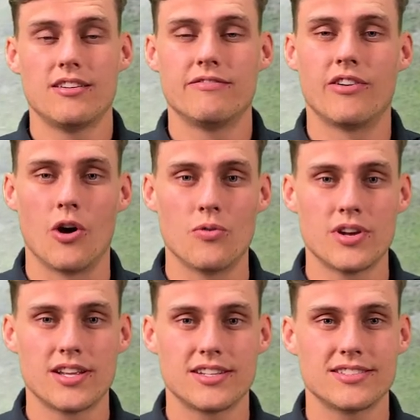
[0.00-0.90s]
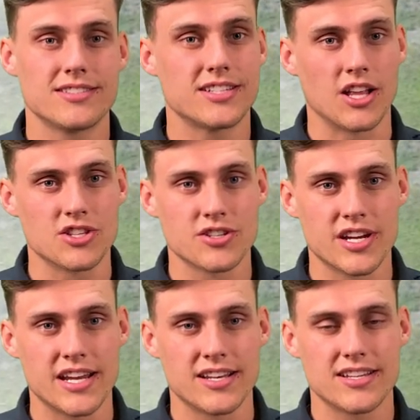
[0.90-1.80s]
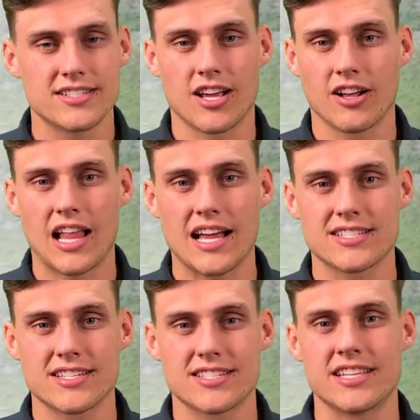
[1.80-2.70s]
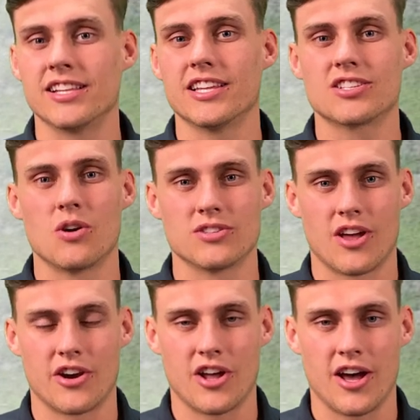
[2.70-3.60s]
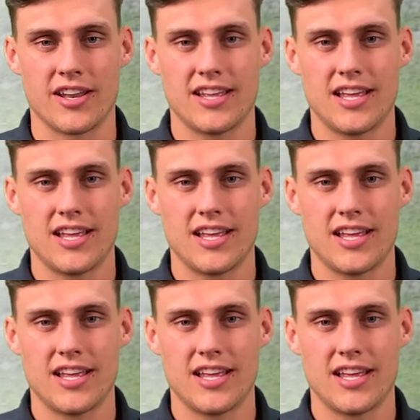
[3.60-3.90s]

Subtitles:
phone, sunscreen, sunglasses, and the list goes on and on.